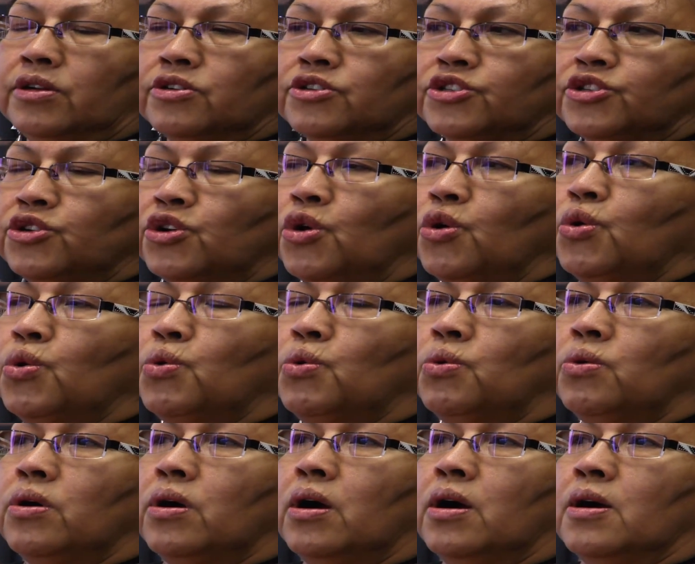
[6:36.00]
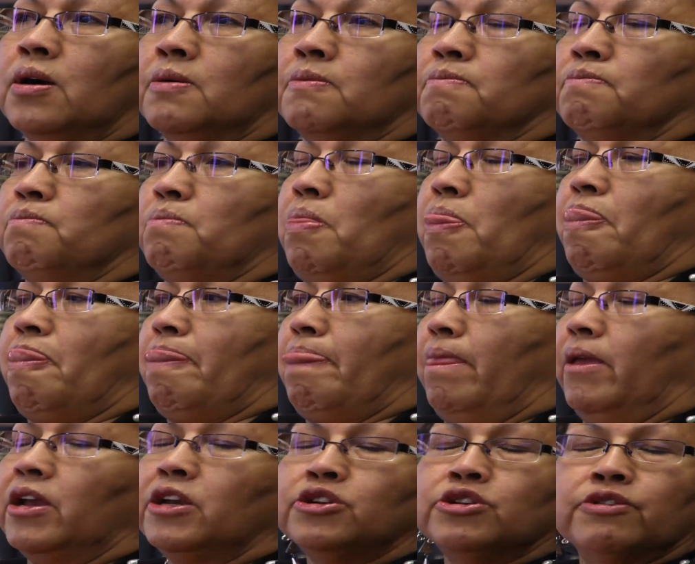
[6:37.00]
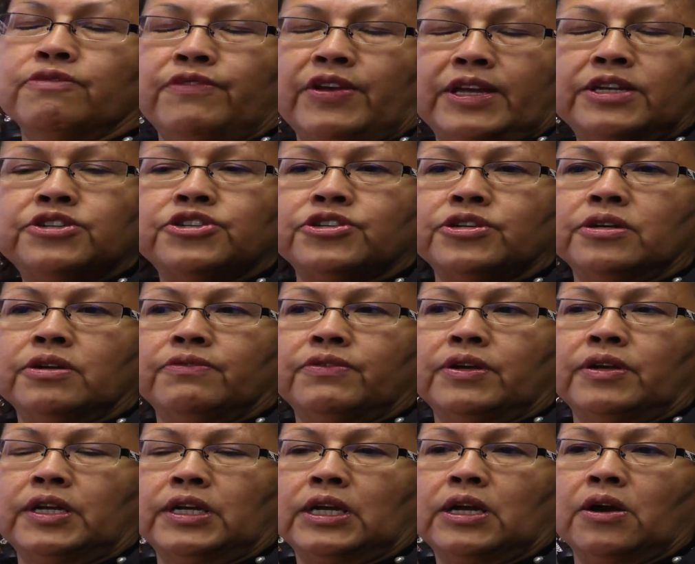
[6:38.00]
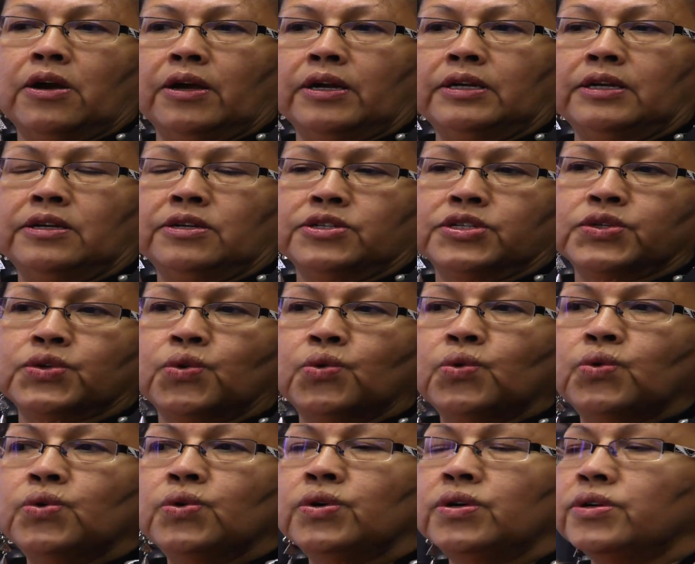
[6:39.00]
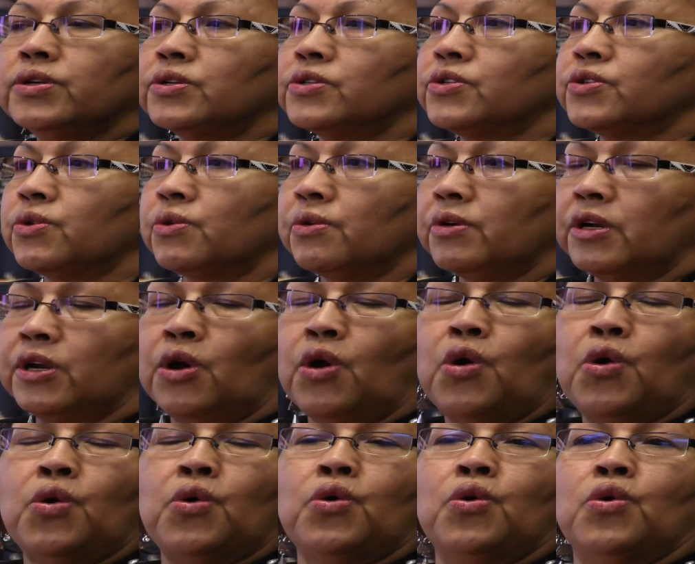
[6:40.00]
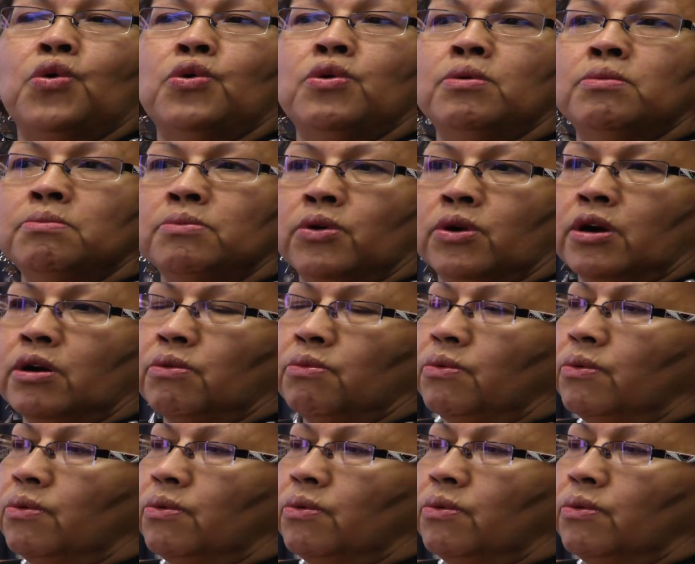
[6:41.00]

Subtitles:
there's no intervention of any kind in the schools or in a home or